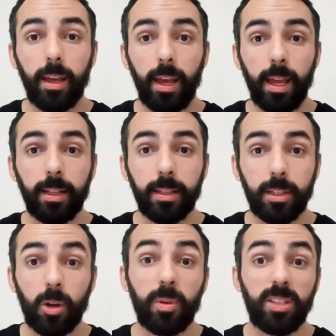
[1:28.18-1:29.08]
and
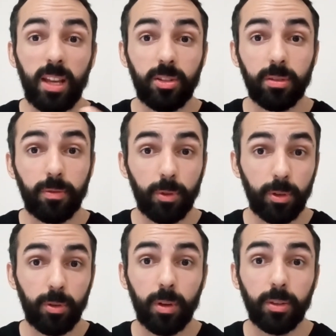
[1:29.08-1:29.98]
so it's easier for
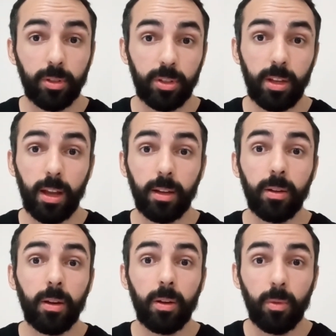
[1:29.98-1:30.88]
you to understand
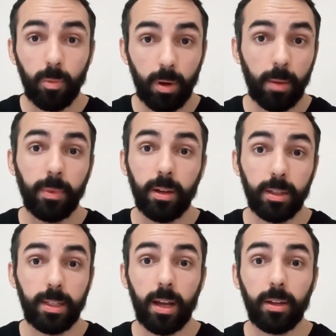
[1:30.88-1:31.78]
what I'm going
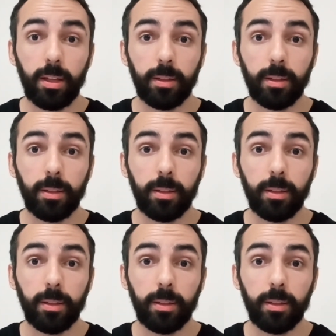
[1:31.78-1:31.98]
to tell you.